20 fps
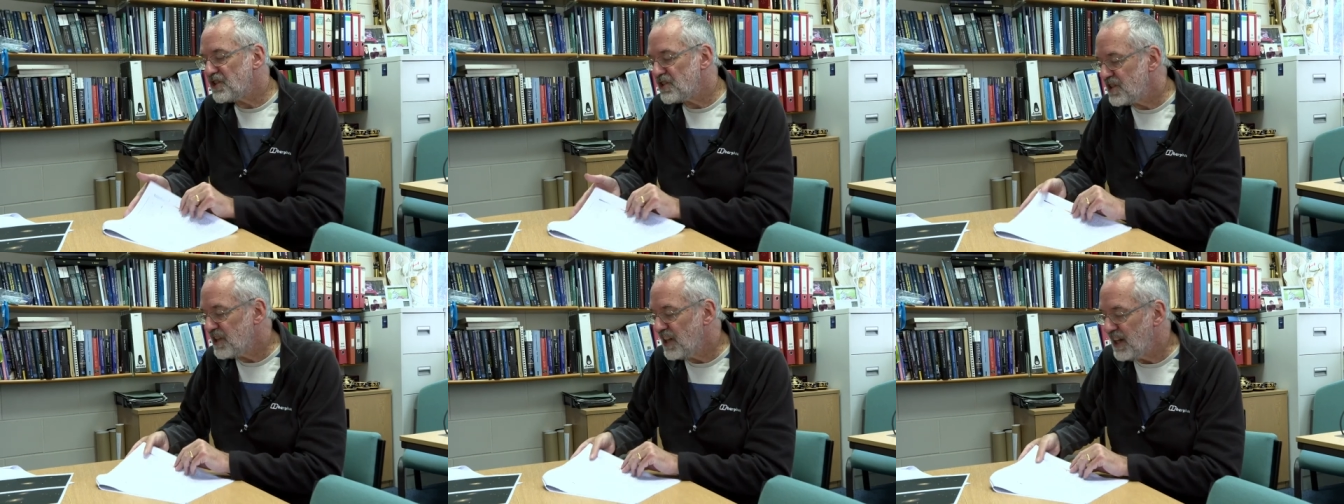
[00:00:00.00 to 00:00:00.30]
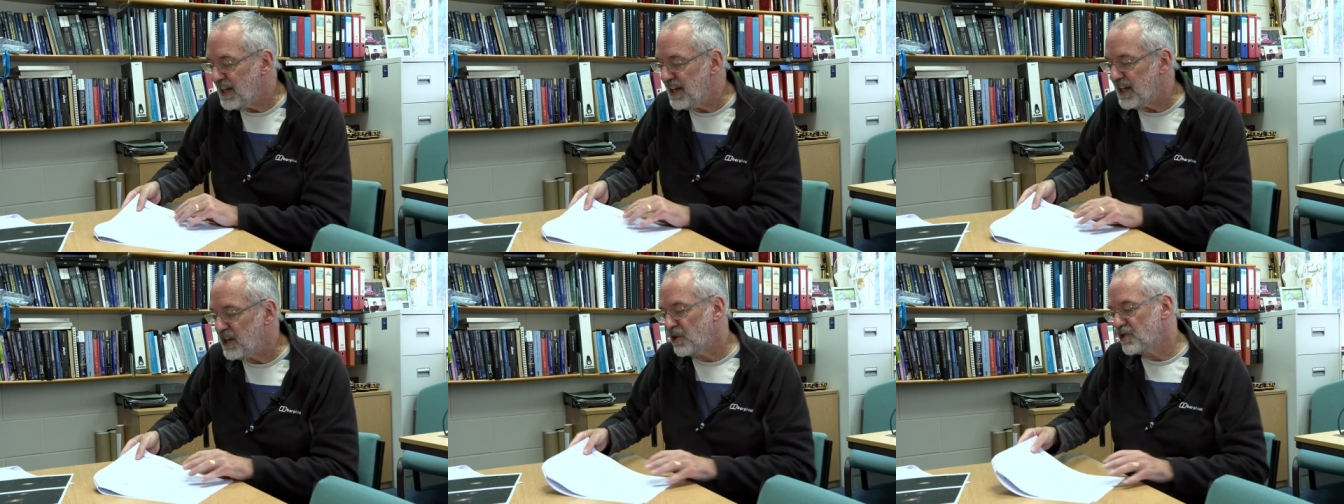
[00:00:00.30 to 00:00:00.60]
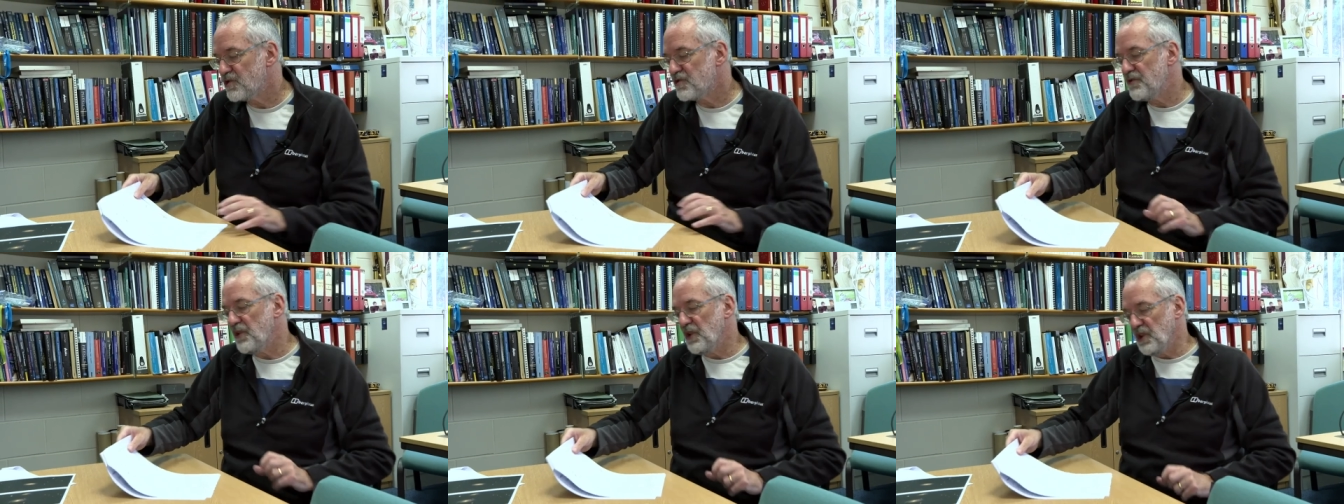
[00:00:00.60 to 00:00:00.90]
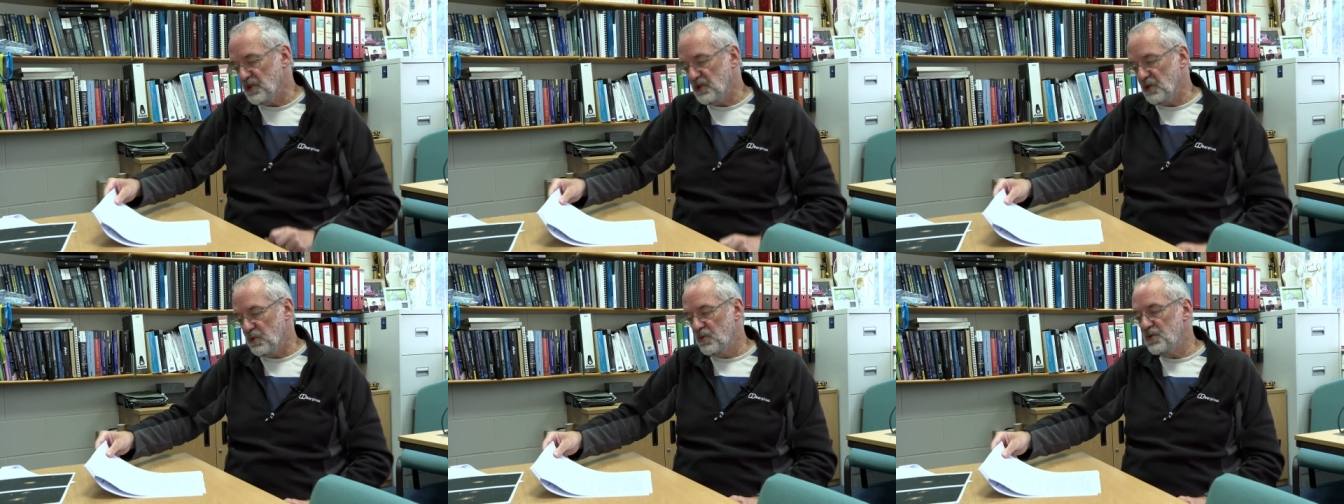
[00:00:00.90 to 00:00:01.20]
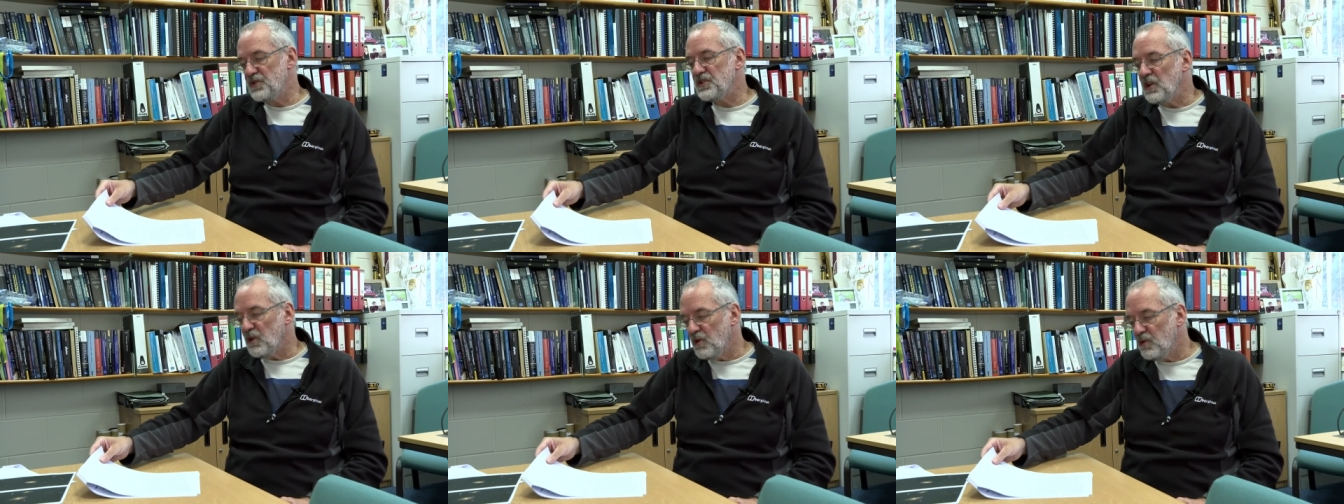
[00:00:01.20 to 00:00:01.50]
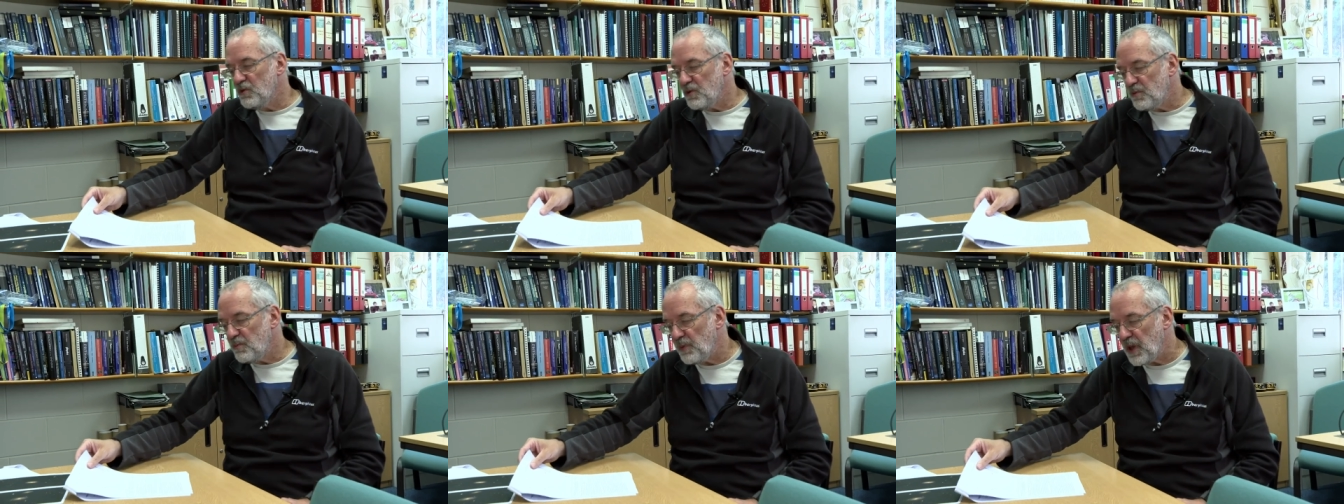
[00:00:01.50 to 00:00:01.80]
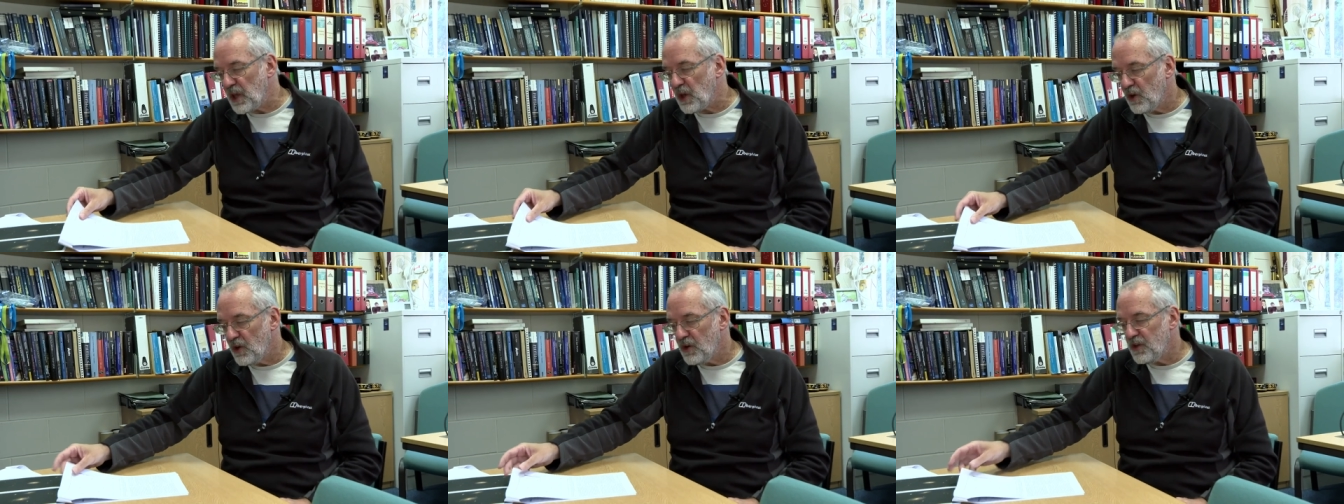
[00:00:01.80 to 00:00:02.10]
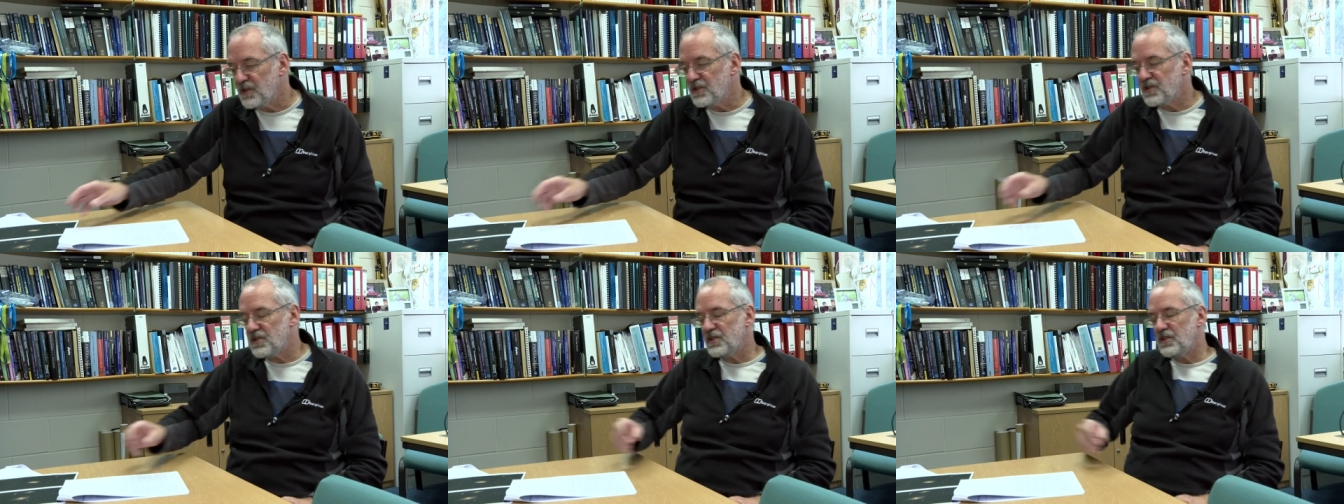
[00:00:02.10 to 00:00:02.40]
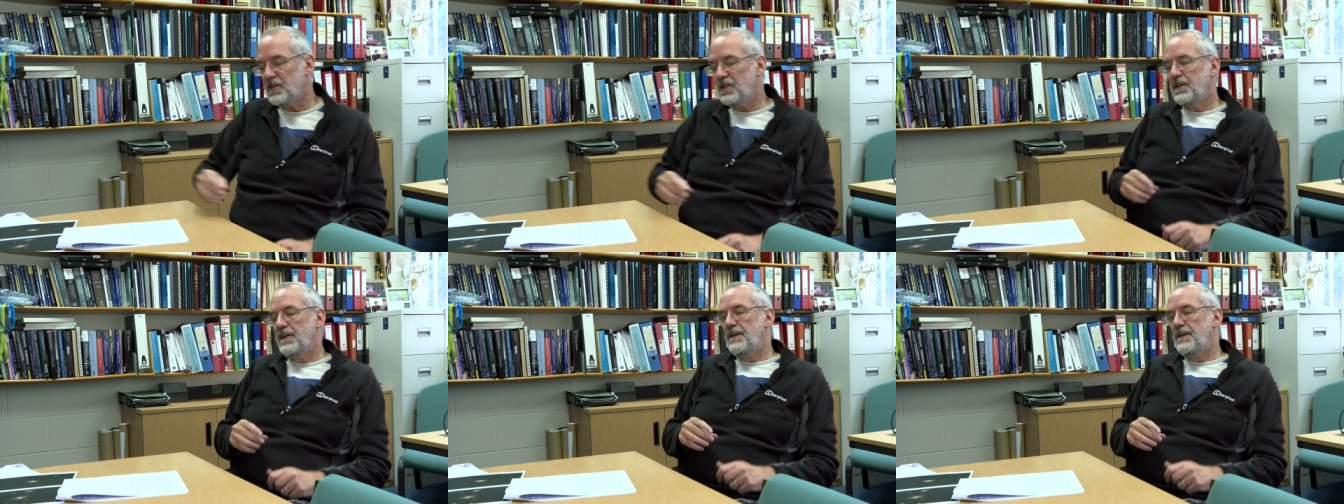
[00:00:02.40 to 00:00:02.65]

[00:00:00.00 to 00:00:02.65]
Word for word: slightly controversial result because